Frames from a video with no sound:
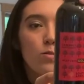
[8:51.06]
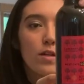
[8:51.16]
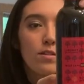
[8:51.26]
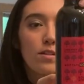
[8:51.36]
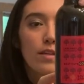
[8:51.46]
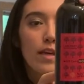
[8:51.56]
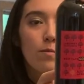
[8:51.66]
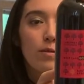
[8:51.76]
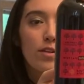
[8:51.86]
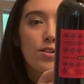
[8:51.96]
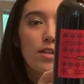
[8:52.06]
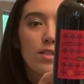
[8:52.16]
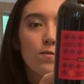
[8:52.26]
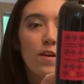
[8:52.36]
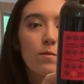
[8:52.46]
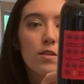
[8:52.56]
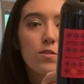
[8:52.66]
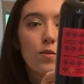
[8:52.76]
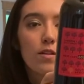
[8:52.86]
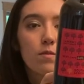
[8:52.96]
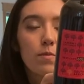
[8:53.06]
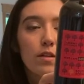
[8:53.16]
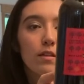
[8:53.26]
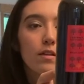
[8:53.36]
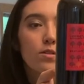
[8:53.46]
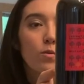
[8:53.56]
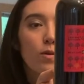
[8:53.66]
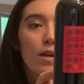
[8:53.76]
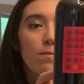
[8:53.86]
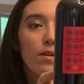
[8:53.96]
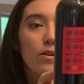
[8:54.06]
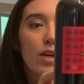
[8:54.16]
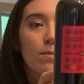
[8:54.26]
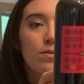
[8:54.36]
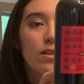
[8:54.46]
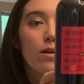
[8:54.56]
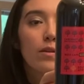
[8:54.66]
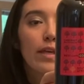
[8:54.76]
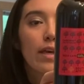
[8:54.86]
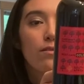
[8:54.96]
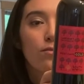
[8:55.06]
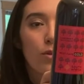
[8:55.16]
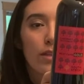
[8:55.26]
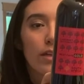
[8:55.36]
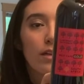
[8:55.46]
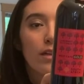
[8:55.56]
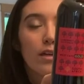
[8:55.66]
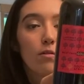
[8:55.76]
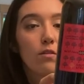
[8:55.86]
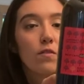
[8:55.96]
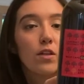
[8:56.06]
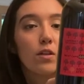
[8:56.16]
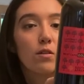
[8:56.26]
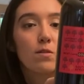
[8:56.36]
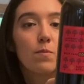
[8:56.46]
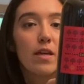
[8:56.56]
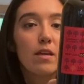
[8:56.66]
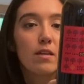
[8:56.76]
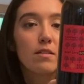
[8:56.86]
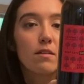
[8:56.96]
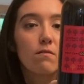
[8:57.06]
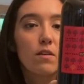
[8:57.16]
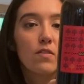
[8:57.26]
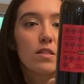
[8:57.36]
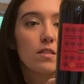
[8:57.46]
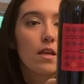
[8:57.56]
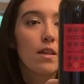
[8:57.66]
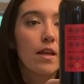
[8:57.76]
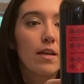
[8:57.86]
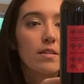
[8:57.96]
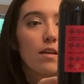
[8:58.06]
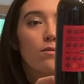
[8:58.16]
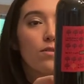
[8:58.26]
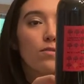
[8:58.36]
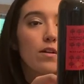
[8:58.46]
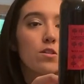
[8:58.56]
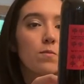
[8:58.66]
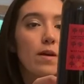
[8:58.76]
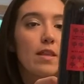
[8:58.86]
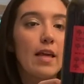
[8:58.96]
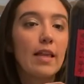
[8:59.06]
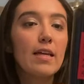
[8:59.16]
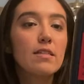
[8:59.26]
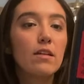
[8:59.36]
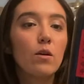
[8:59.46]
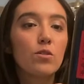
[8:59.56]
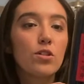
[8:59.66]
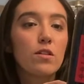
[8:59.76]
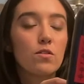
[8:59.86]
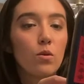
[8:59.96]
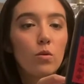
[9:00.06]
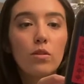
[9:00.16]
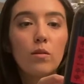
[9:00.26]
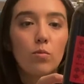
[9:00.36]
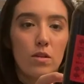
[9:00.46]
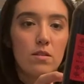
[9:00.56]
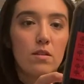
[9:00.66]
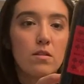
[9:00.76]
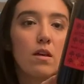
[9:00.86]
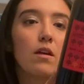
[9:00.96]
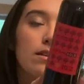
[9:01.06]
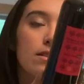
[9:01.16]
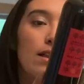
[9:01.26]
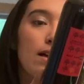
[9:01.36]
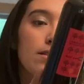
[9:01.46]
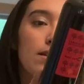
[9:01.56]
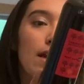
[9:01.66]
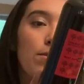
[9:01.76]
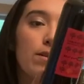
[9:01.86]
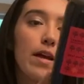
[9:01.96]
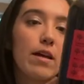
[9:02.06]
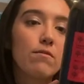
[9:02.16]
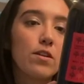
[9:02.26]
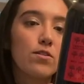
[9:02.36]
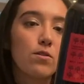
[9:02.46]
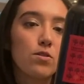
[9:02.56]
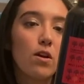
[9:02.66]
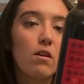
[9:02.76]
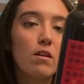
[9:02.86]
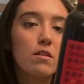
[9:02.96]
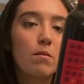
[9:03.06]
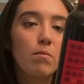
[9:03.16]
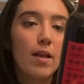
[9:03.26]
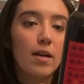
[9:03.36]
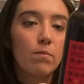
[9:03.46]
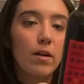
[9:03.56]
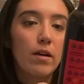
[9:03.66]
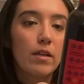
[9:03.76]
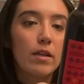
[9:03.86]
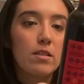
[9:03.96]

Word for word: Western Cape region is famous for its ability to ripen grapes slowly and fully, with vineyards bathed in vivid sunlight and refreshed by the Atlantic Ocean's cooling breezes. This classic Cabernet features currant, blackberry, and